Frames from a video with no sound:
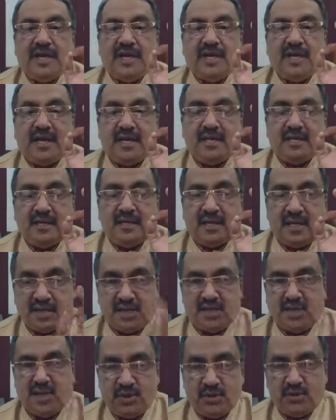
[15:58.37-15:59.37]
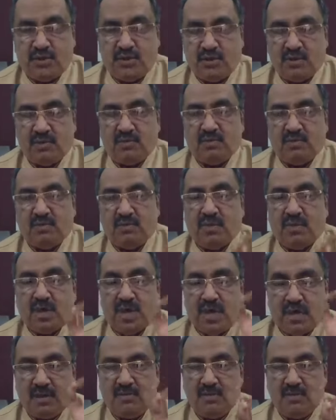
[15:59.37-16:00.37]
I can assure you
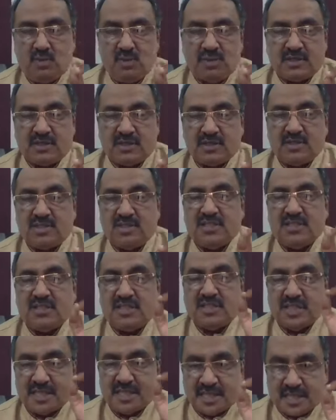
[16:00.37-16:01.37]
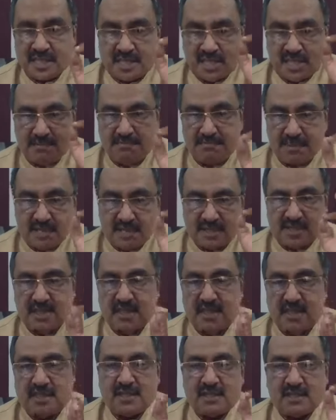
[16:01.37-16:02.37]
almost
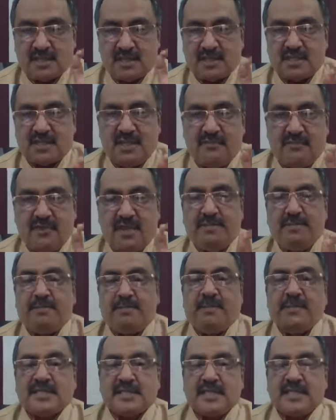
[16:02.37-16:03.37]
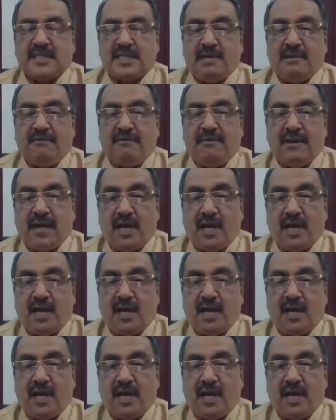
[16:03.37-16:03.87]
60% or 65%